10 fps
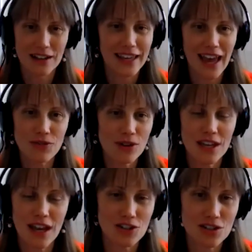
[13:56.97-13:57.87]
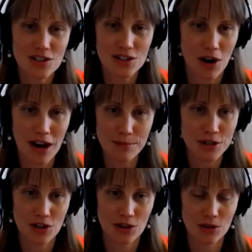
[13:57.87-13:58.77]
Like everything I just described
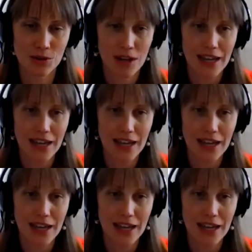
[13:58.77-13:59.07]
to you